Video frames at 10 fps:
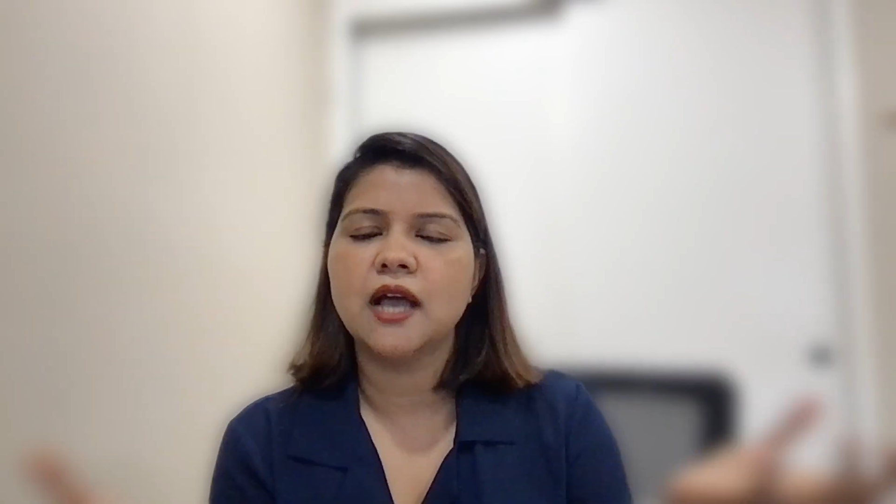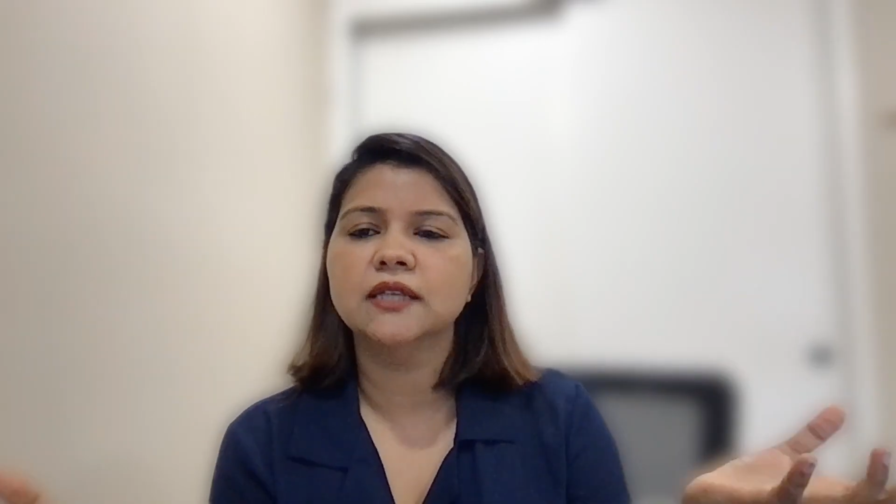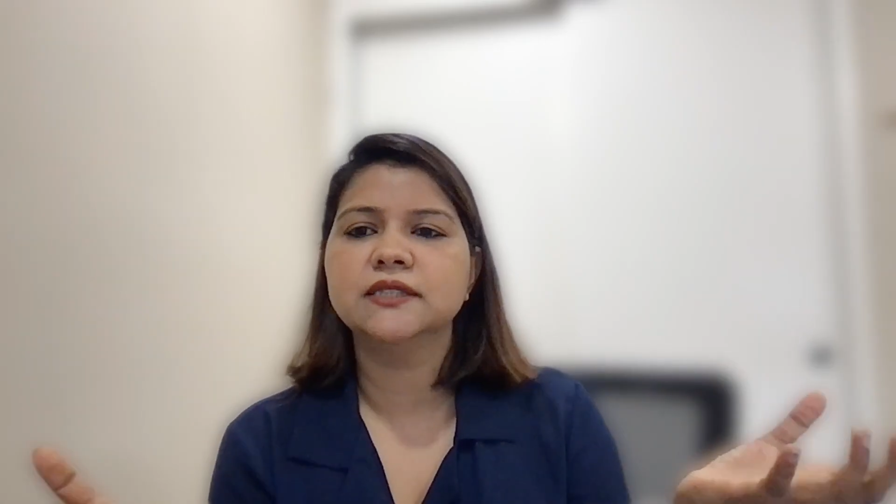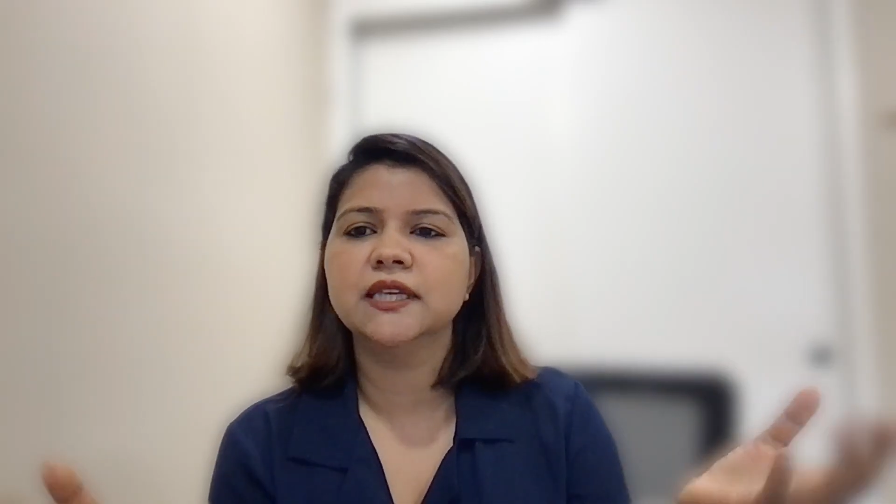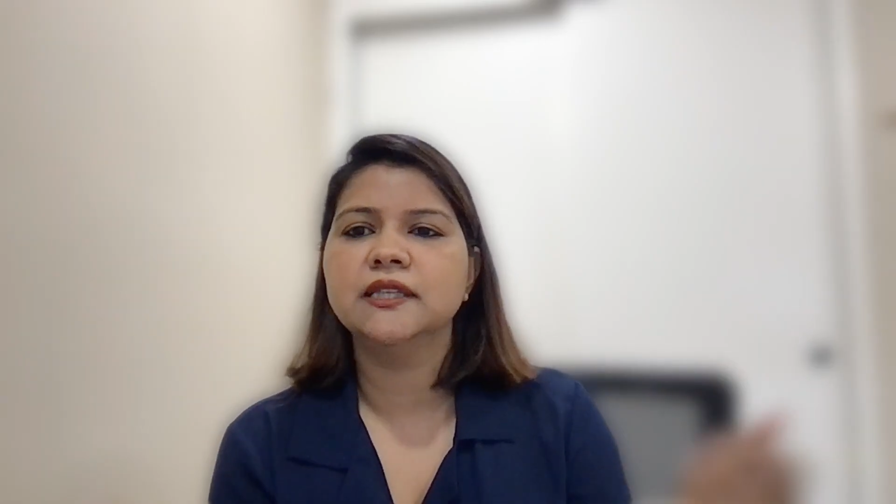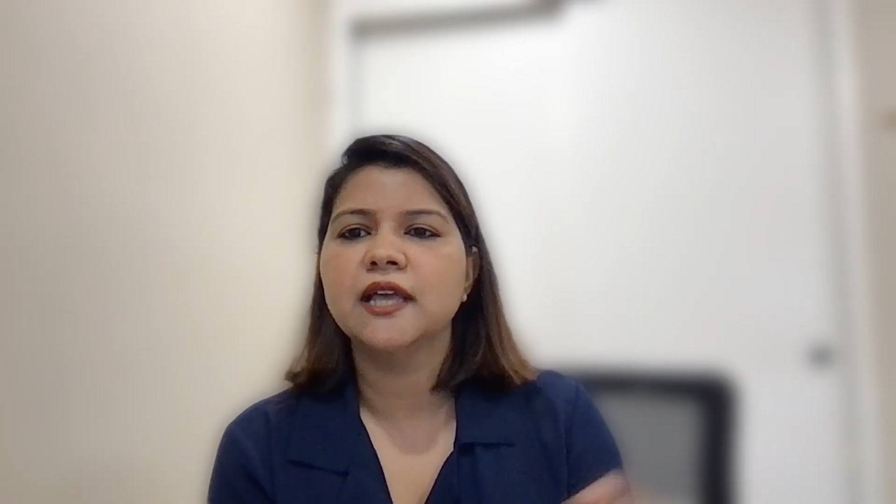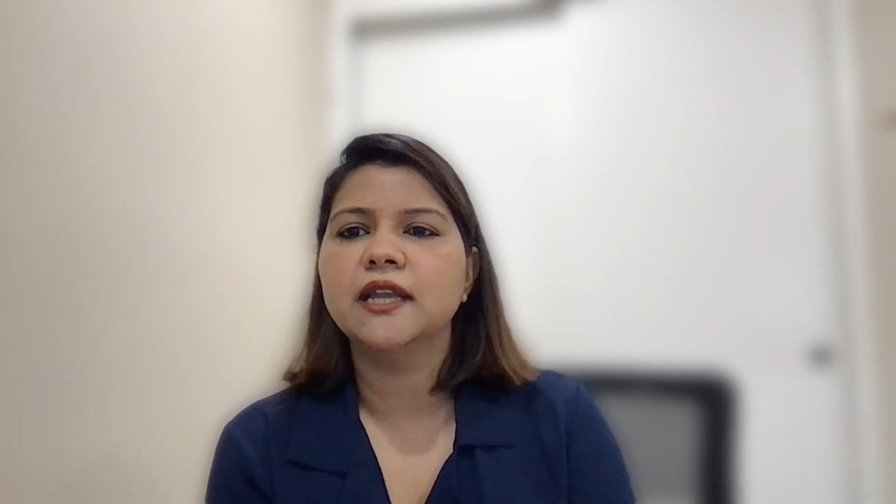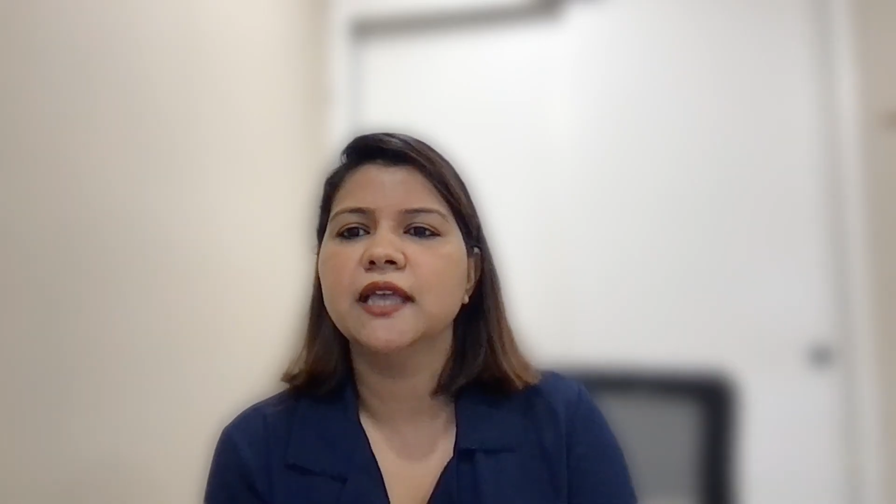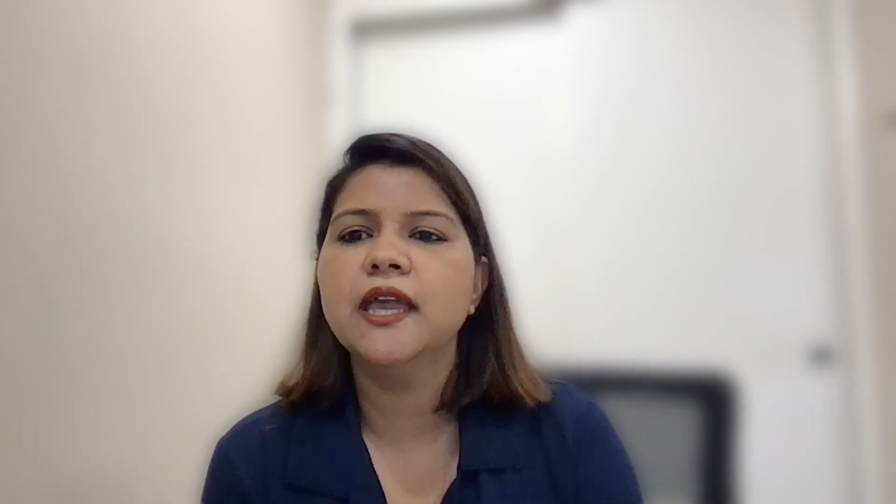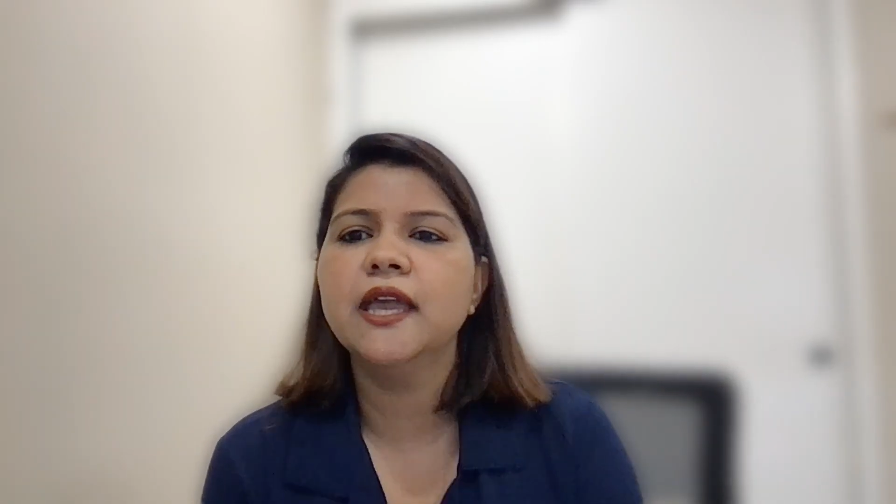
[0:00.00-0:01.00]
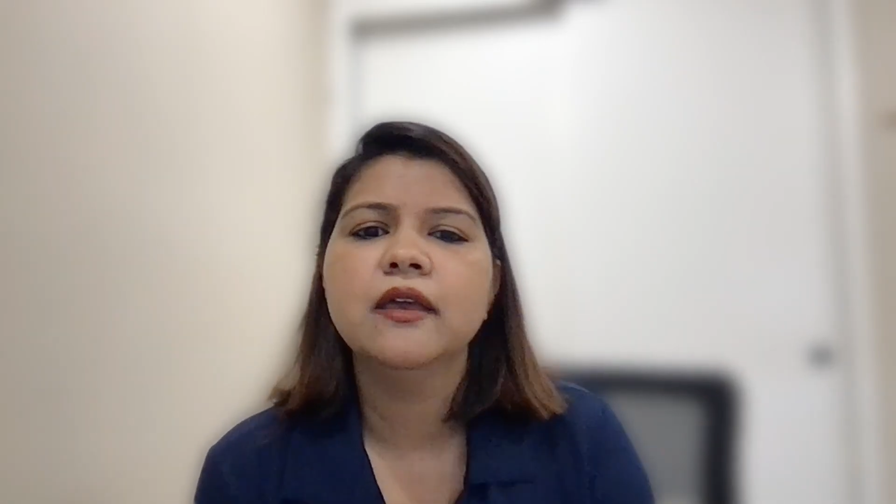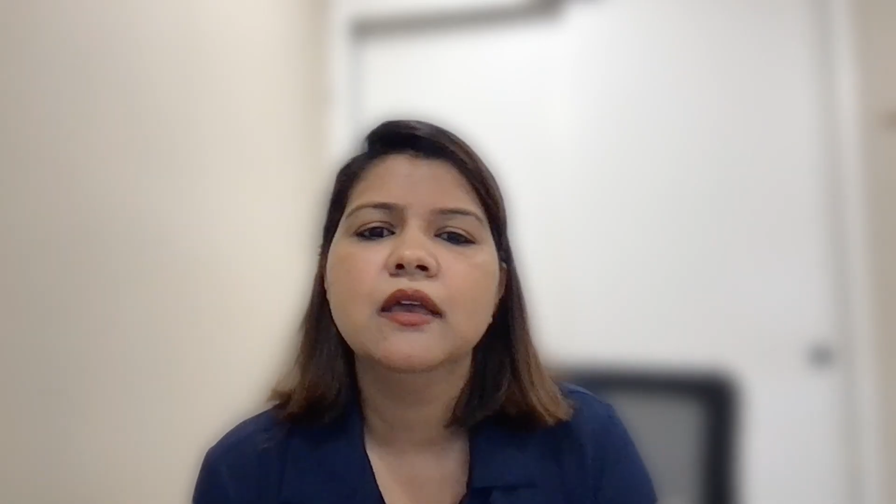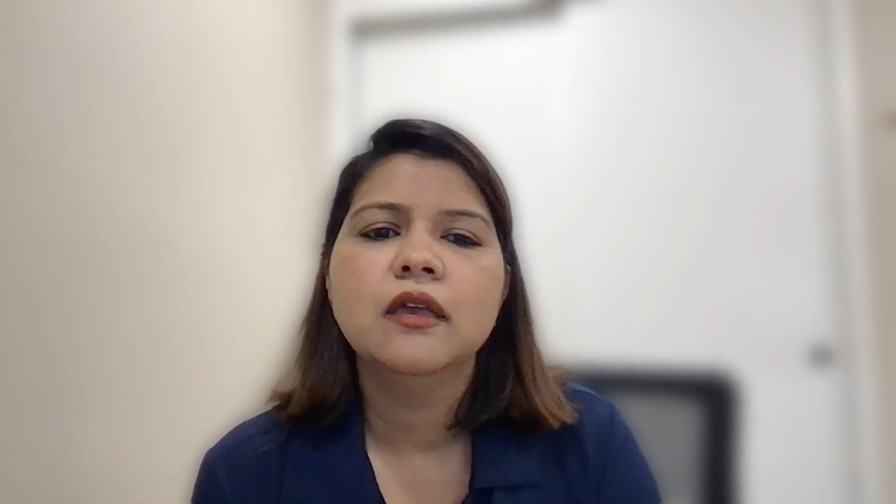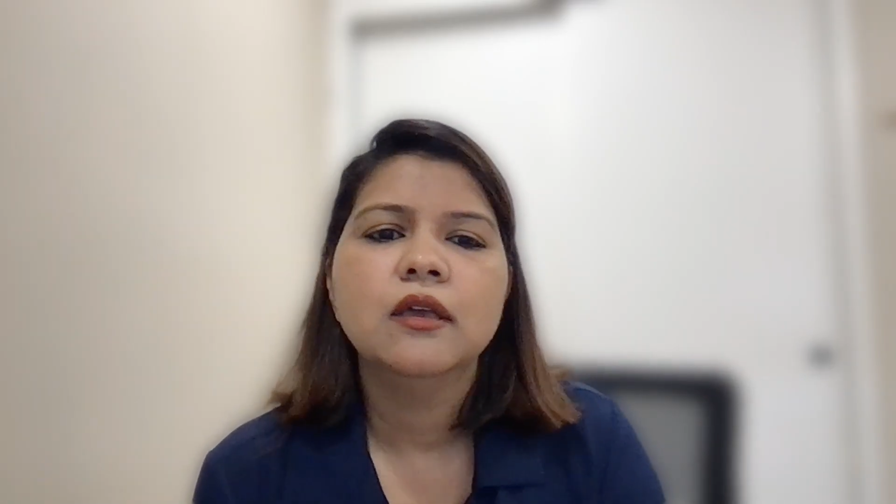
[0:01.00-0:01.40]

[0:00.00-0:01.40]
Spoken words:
asking that, hey,